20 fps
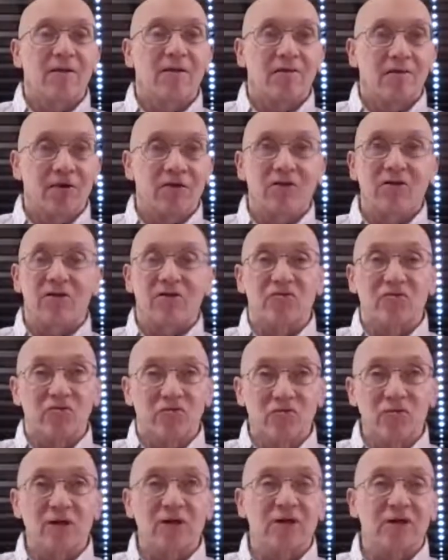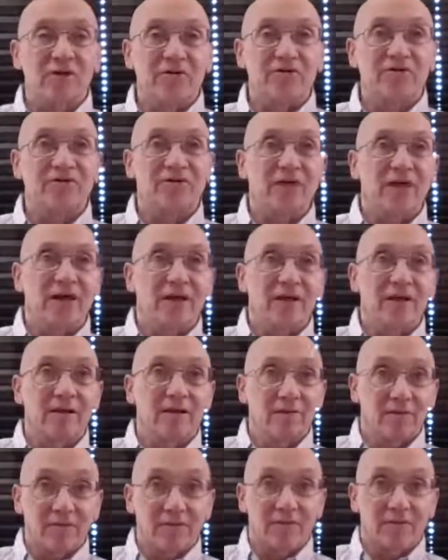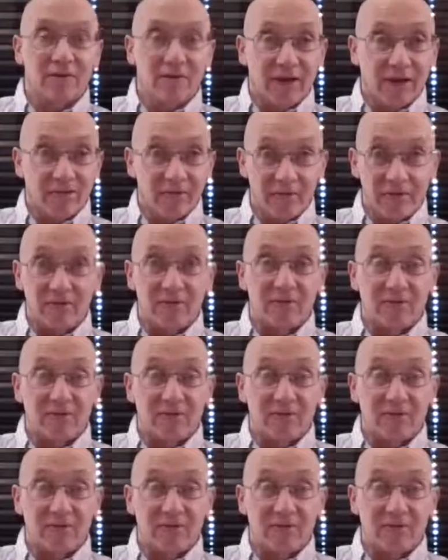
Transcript: then you can truly understand that